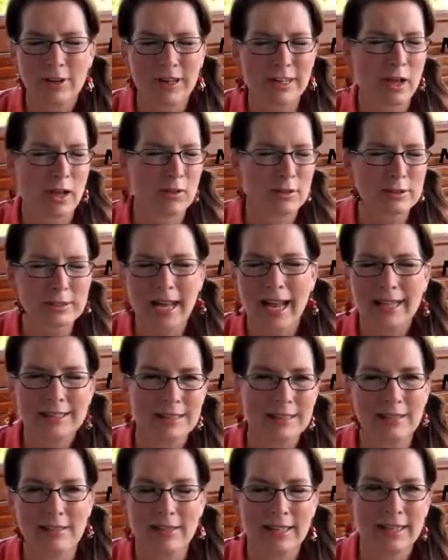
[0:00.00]
you know, those
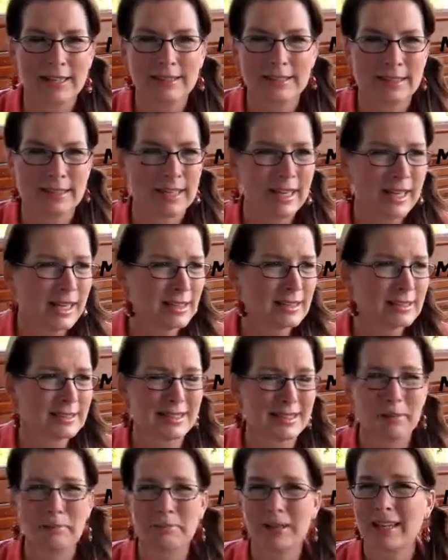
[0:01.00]
kinds of things, and
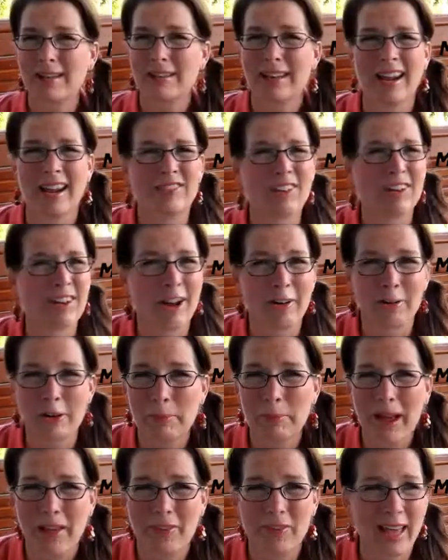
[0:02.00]
some men never learn
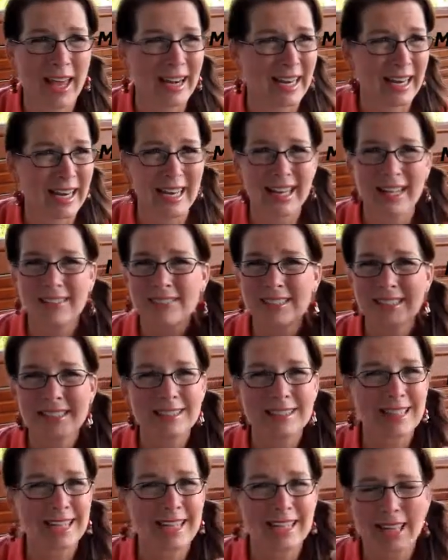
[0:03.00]
about that. He leaves the
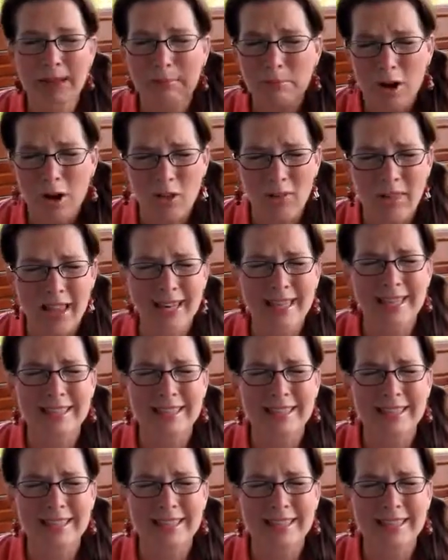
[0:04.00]
seat up, all that.